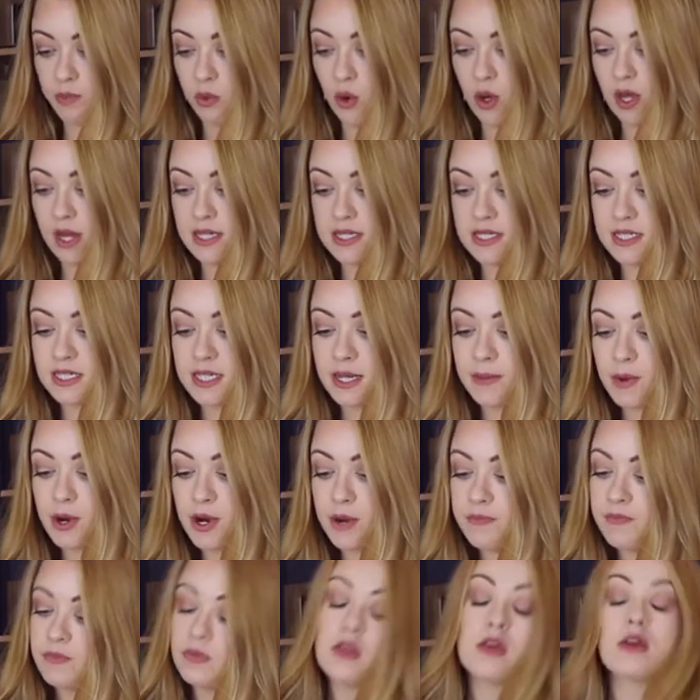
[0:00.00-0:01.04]
boil and
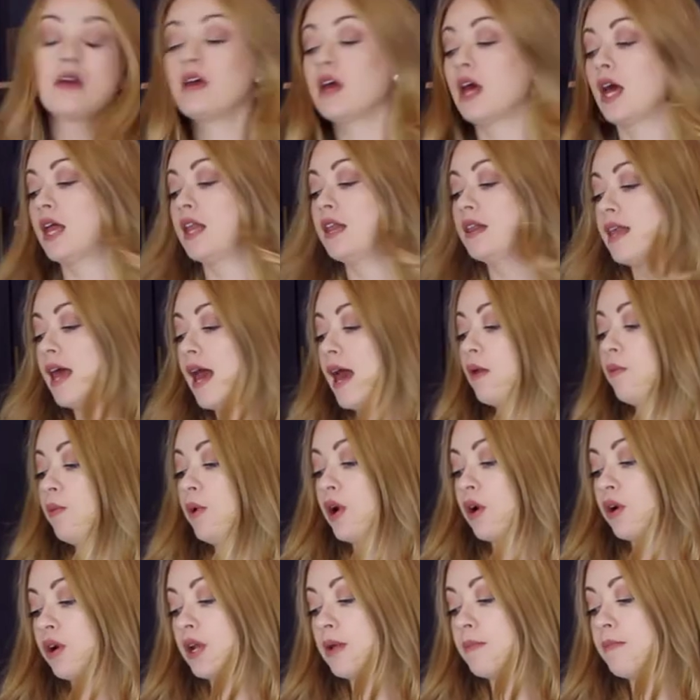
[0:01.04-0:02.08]
simmer. Then we
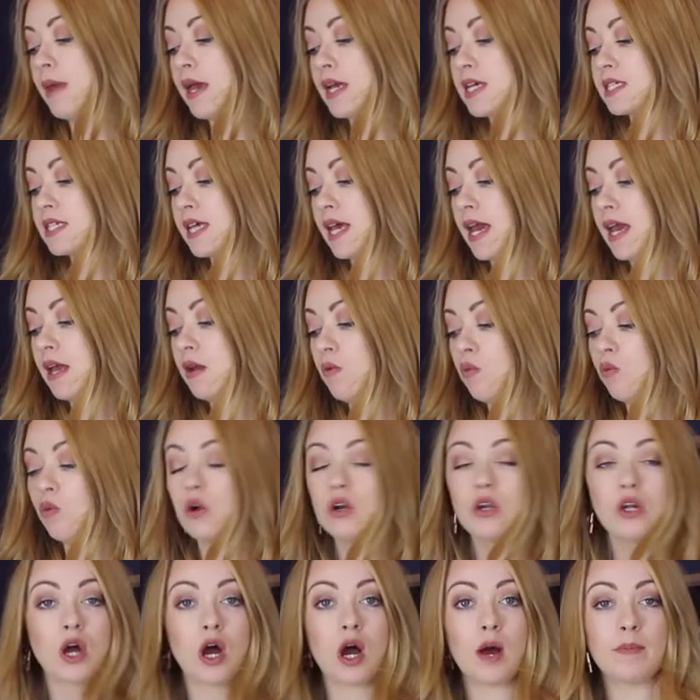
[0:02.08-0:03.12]
are going to mix in
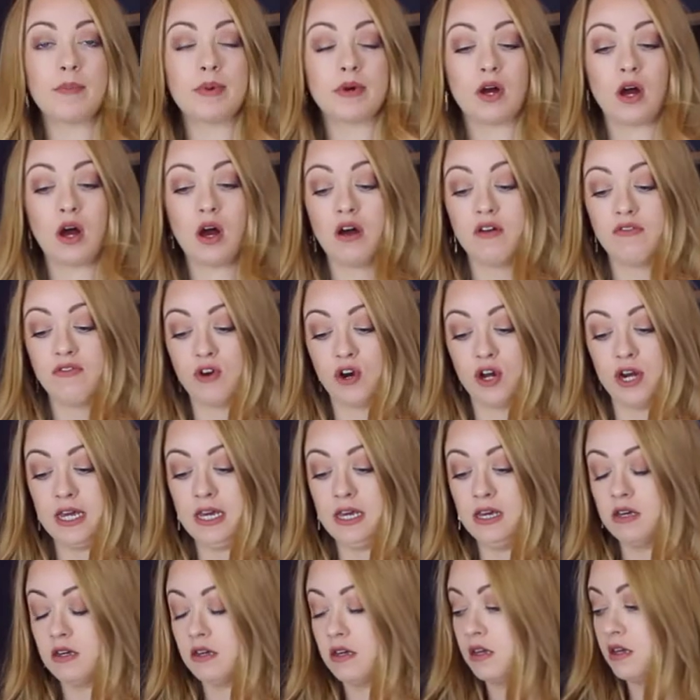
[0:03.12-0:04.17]
one cup of
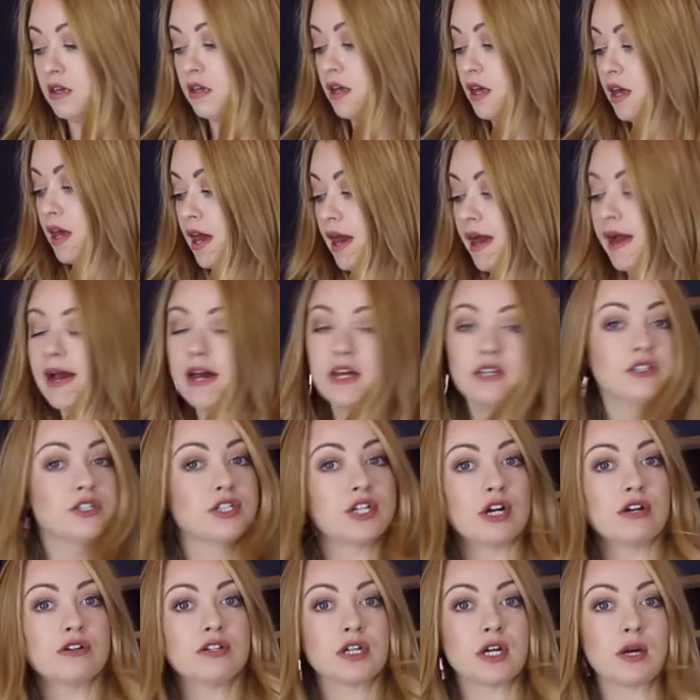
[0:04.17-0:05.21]
honey and
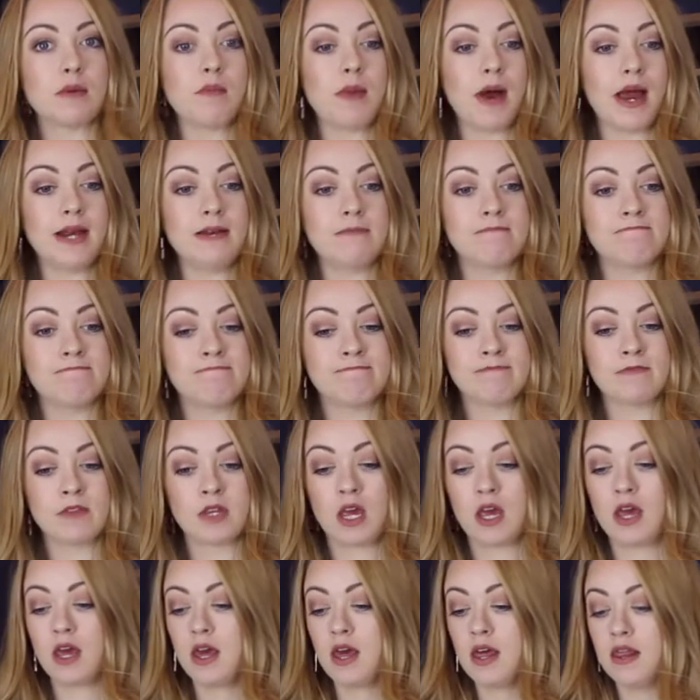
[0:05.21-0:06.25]
start to combine.
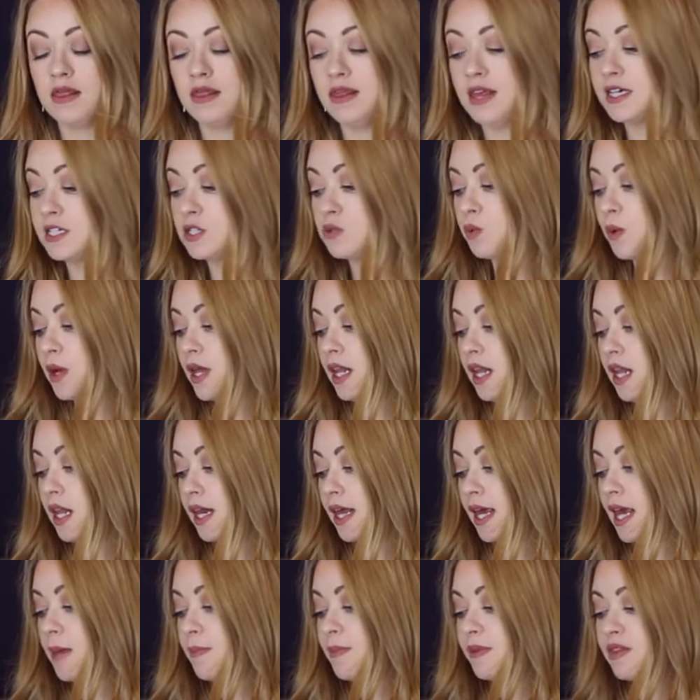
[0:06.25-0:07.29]
This will
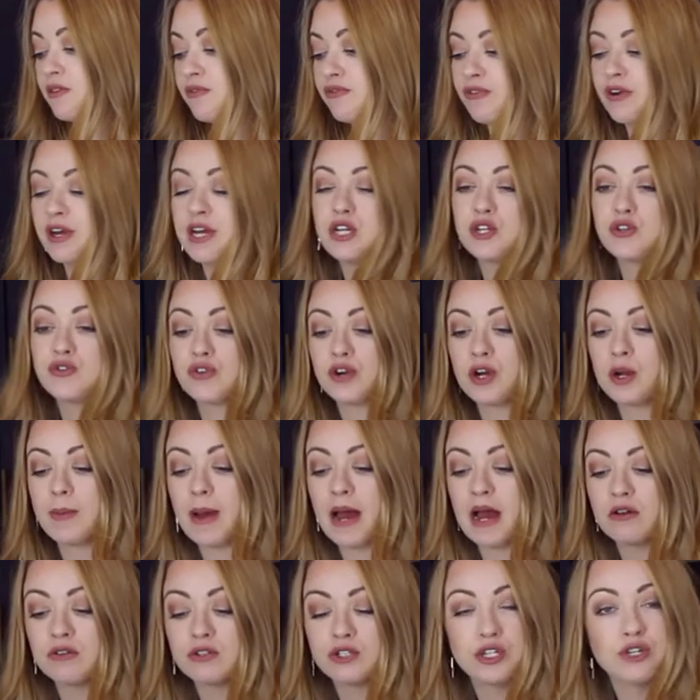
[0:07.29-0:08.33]
keep in the fridge for
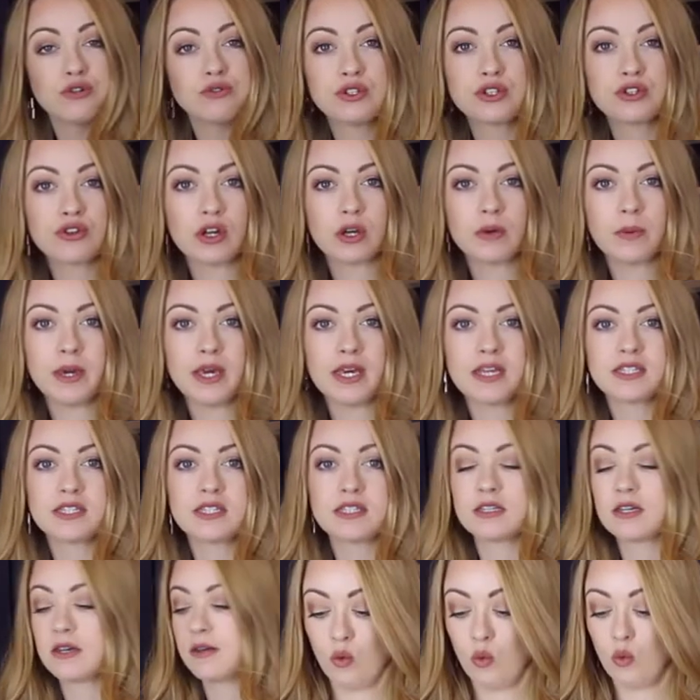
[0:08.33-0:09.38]
about two to three weeks.
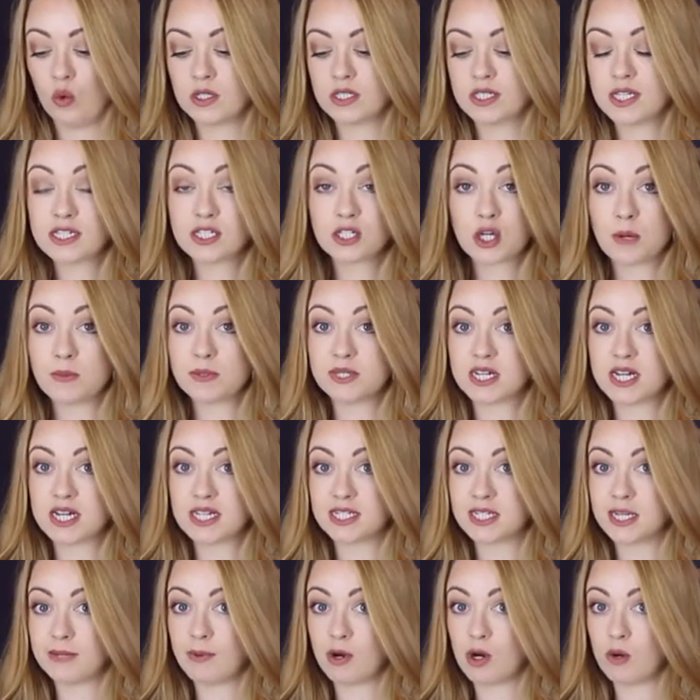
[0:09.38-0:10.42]
Once this comes to a
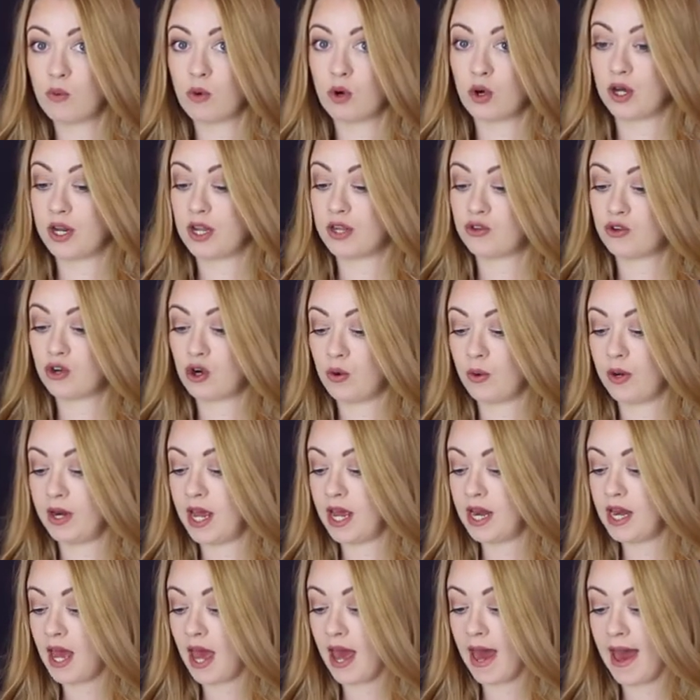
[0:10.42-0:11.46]
simmer, we're going to throw it
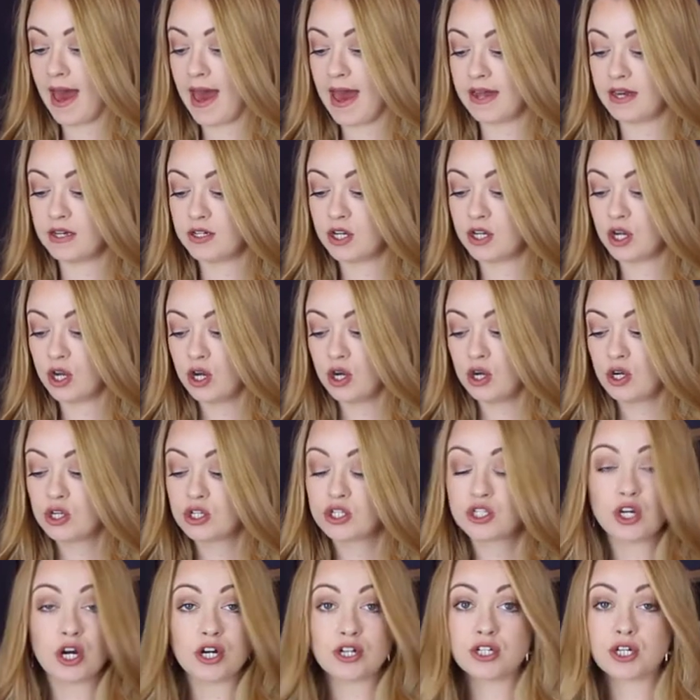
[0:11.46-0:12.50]
in and
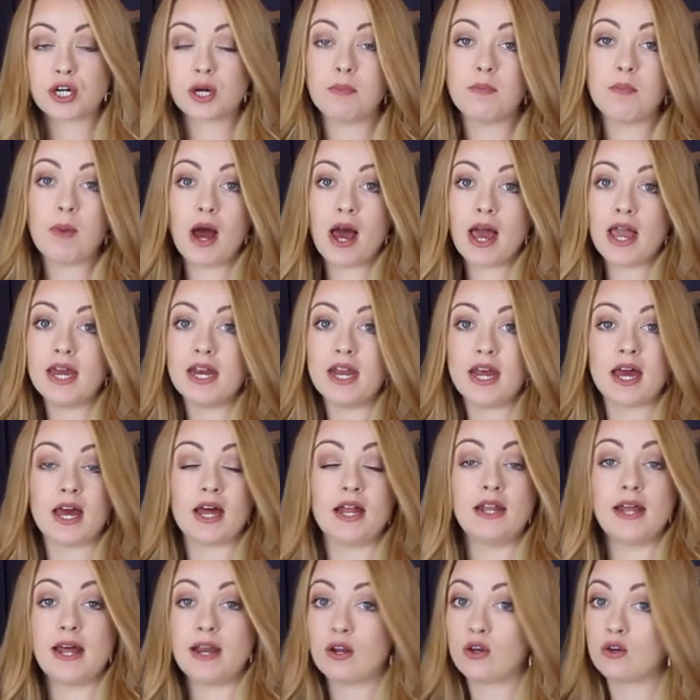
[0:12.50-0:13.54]
start to combine,
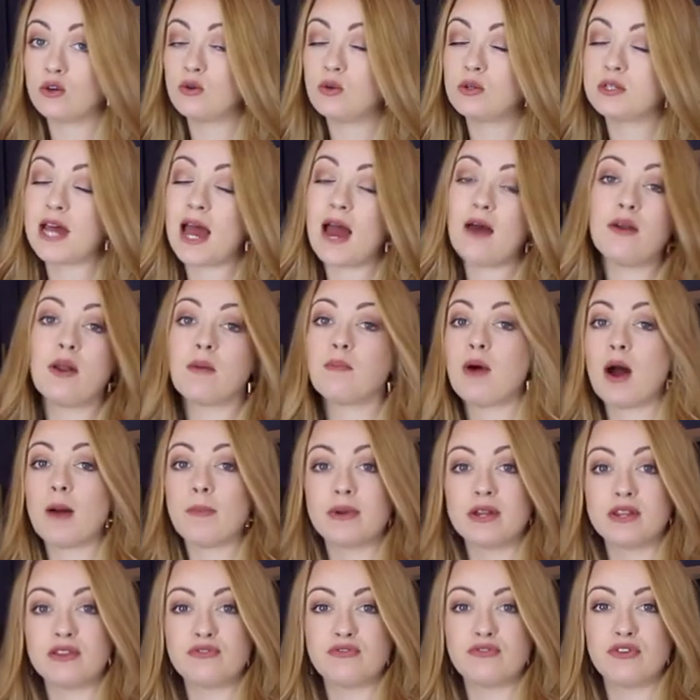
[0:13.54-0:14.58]
let it cool down and pop
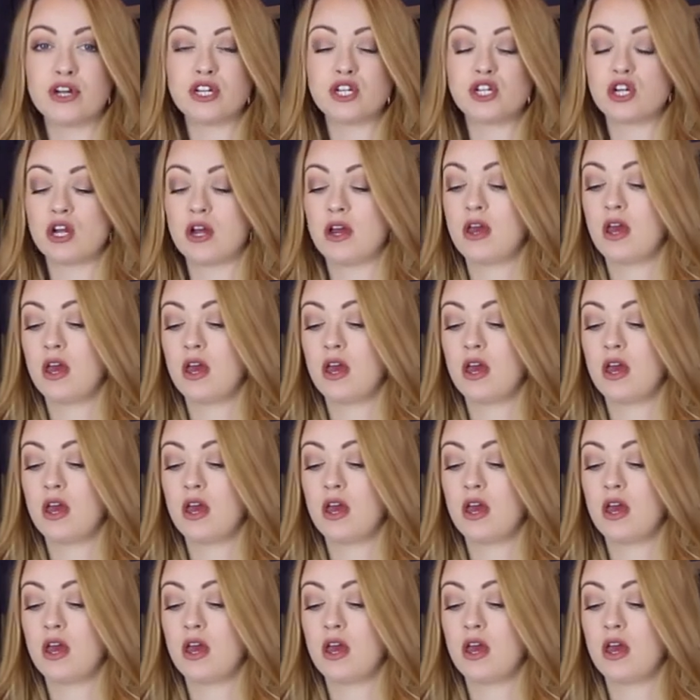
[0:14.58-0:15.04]
it in the fridge.